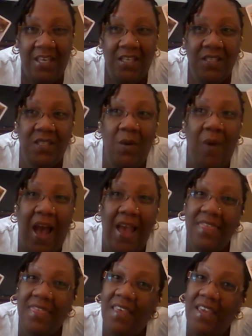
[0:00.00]
So
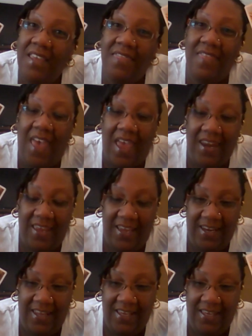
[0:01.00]
I think that
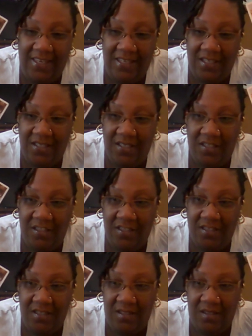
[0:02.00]
it
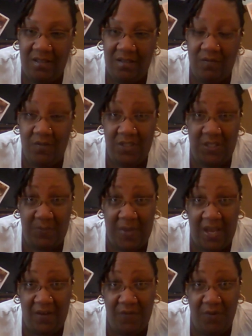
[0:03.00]
is
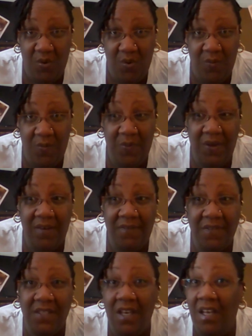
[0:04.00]
respectful
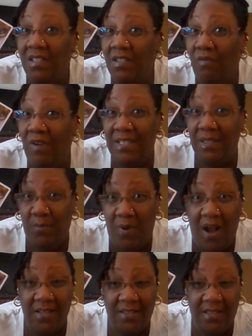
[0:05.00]
with tons of
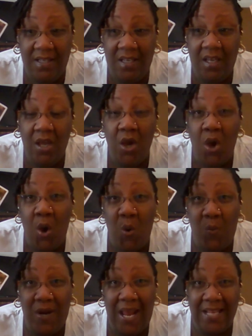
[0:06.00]
reciprocity
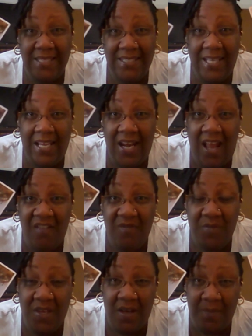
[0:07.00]
when I say that
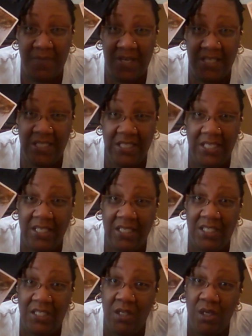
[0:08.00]
I've become
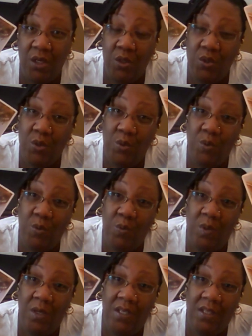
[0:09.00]
addicted
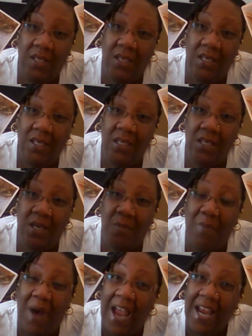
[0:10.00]
to the
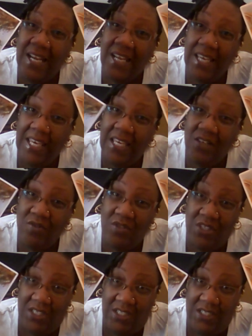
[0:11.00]
combining
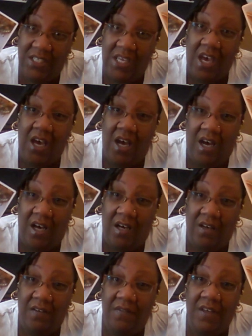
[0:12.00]
energies
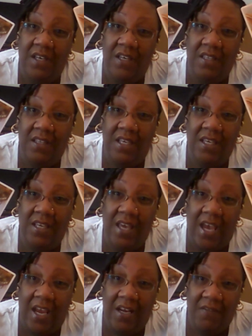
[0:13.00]
of the
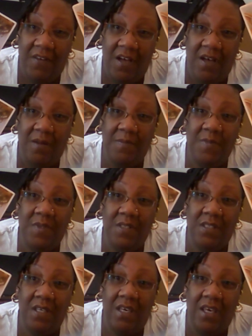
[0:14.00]
Eight of
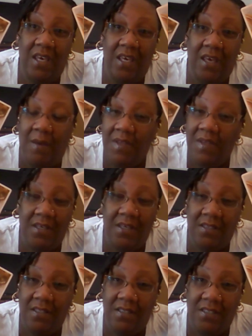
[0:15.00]
Cups,
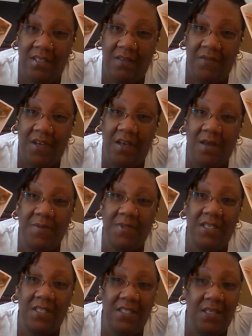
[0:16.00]
the Ten of Cups
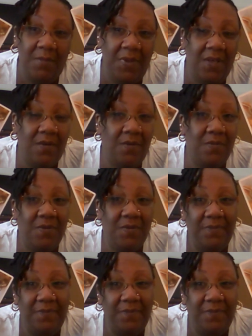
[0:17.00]
and the Ten of Pentacles.